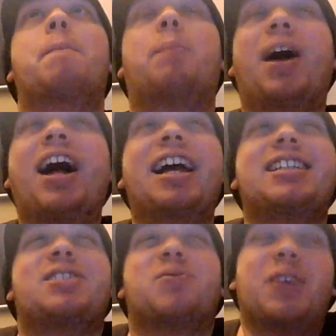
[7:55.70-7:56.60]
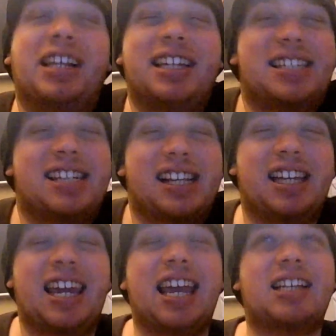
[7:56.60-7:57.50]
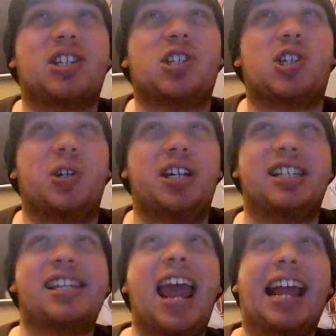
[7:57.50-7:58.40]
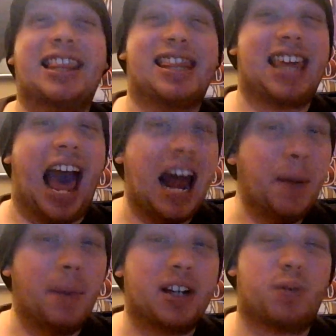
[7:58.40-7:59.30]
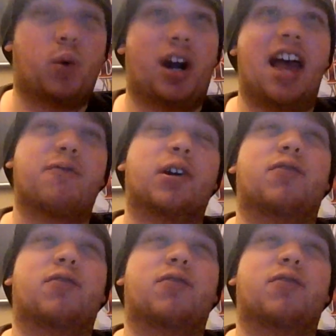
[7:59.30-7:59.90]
But realistically, it shouldn't take that much more effort